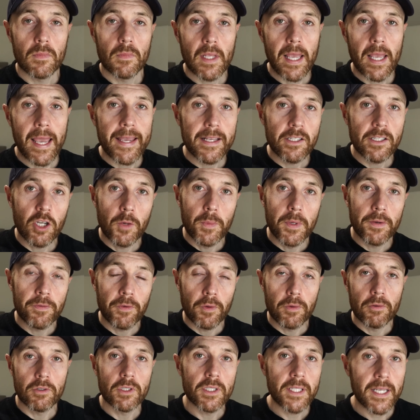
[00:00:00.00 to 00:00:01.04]
Hey, Tommy
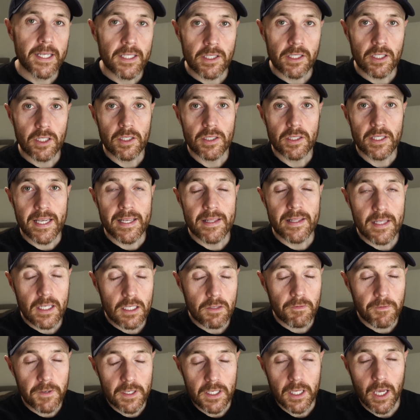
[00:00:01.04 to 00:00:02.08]
from The Run Testers. In
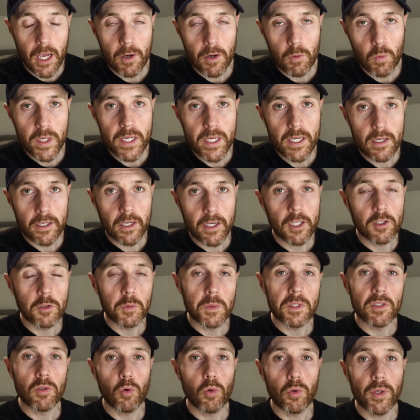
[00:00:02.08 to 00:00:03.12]
this video, we are going to
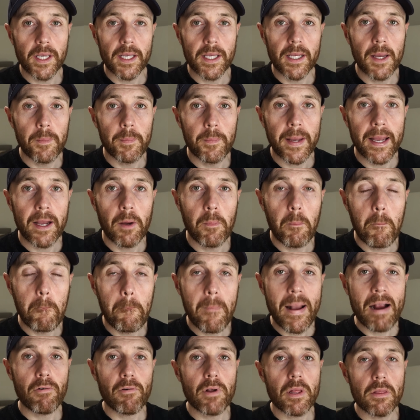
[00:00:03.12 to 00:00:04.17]
be talking about
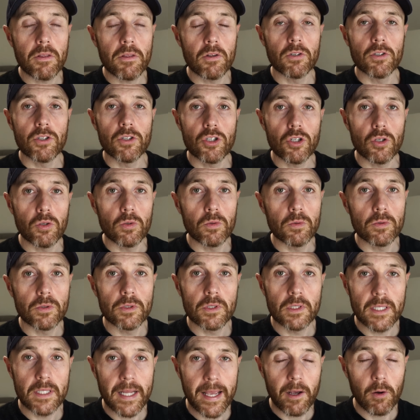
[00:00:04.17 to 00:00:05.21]
marathon
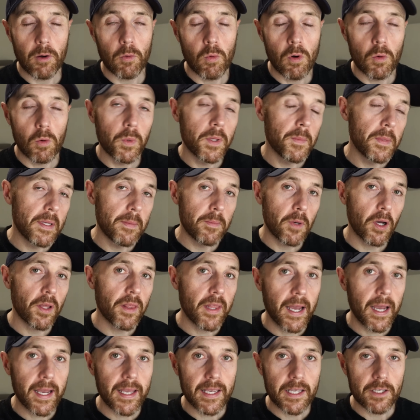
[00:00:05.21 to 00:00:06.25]
shoes. Now, what we mean by
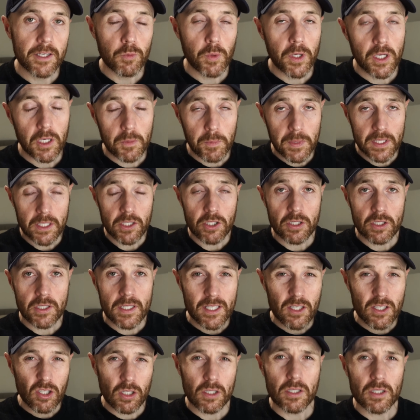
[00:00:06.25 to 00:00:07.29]
that is we're going to be just
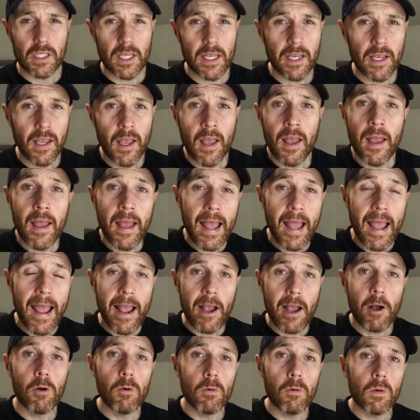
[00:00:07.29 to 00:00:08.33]
discussing
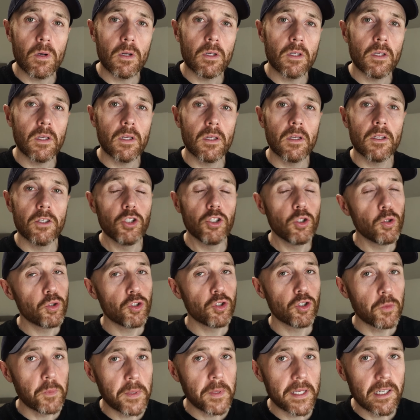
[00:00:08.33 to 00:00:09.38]
how you
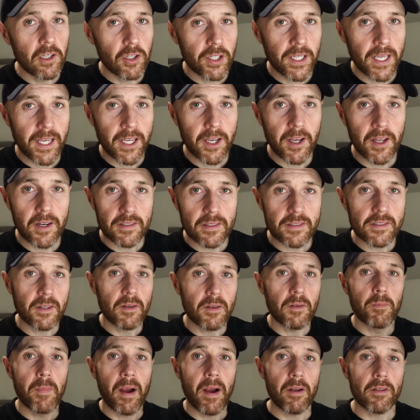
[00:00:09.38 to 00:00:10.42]
should be looking at
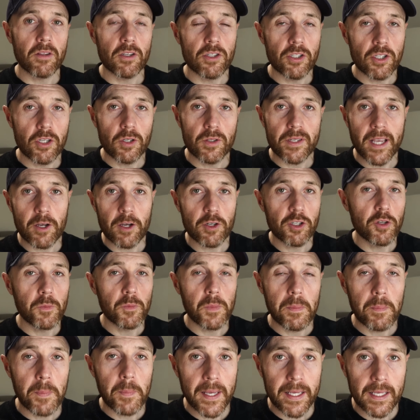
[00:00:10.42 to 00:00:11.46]
marathon shoes, how you should
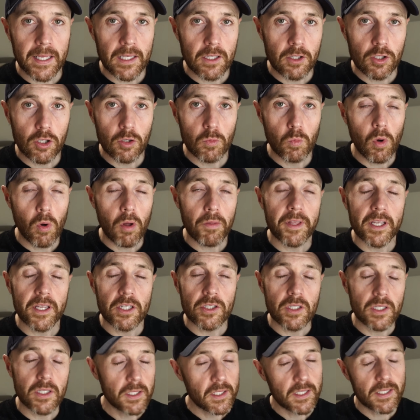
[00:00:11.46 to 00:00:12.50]
be picking them, what
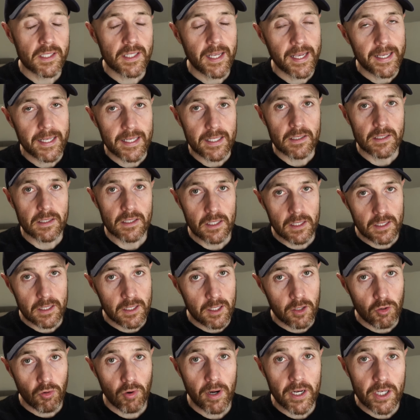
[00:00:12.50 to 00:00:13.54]
things you need to take into
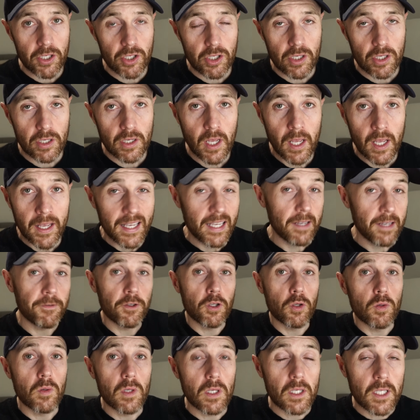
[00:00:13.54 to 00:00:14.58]
consideration
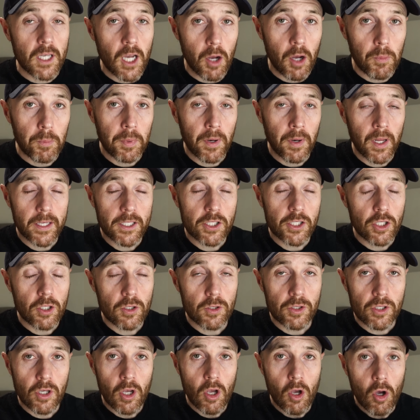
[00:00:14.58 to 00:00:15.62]
if you need carbon plate
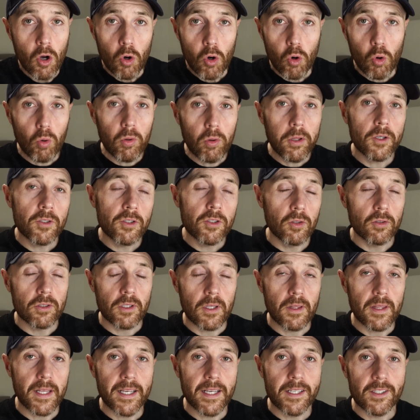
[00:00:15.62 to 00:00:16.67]
shoes, all those sorts
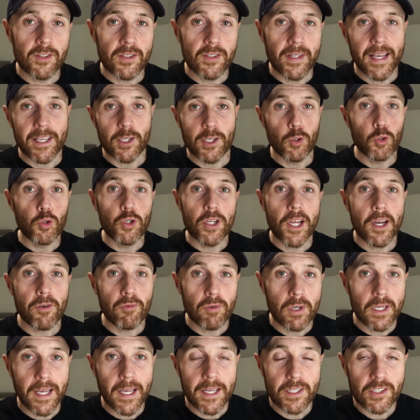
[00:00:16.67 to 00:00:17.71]
of things that you
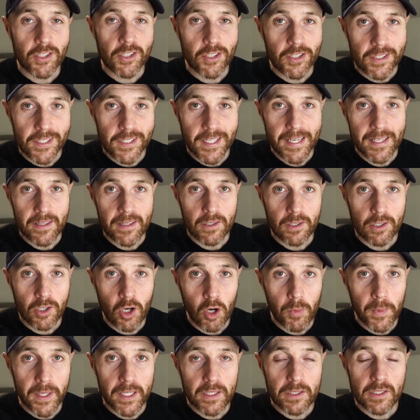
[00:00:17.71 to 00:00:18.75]
generally ask us in the
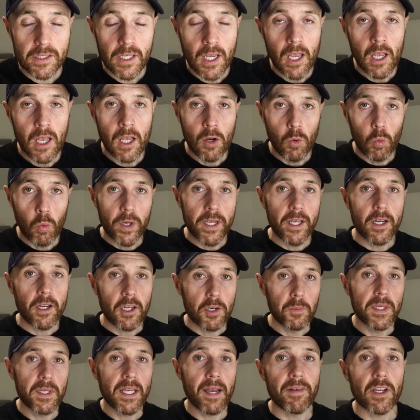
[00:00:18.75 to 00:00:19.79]
comments. We are
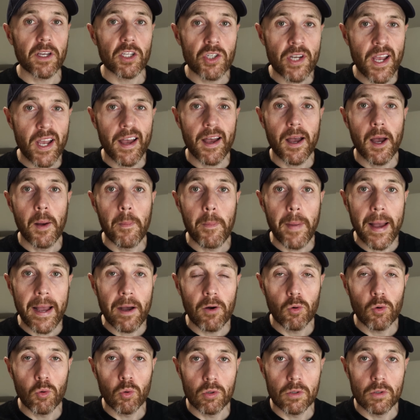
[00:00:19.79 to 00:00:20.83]
going to be having a chat
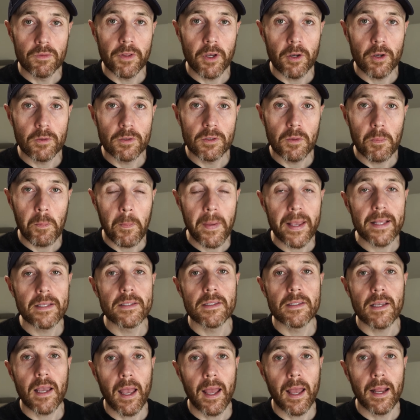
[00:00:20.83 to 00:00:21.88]
about all of those
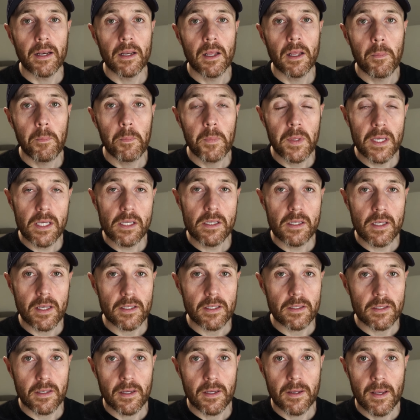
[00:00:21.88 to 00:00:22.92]
bits and
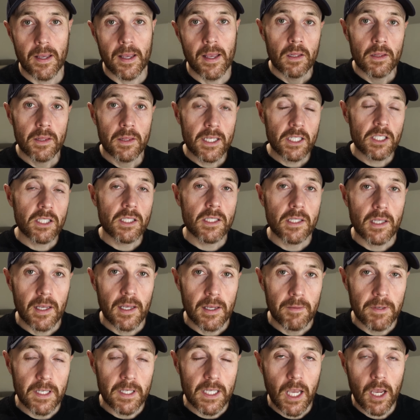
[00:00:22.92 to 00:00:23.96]
pieces. This
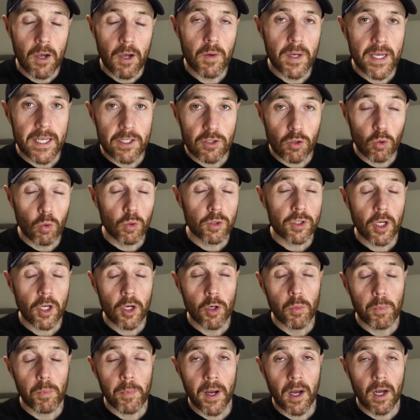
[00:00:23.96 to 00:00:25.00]
video is
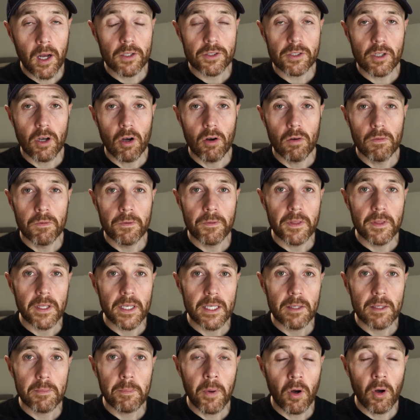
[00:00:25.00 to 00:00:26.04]
also part of
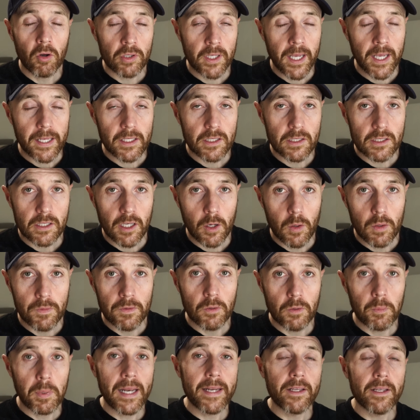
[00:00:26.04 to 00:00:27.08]
the podcast, so if
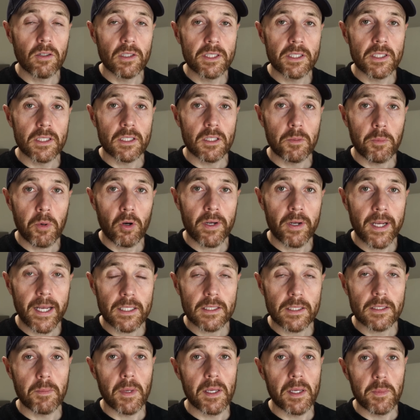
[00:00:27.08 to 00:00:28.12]
you're planning on listening to the
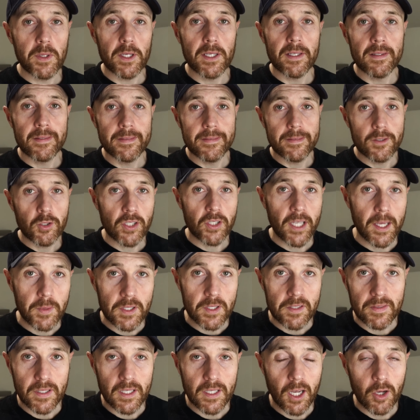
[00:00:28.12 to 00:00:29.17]
podcast, maybe skip
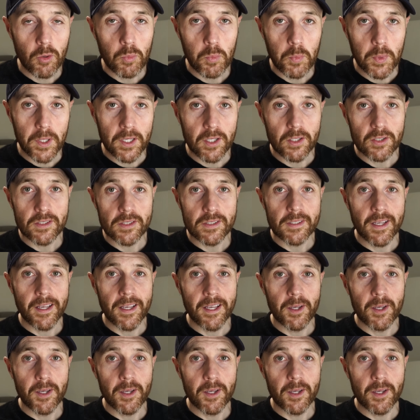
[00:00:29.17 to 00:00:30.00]
this video because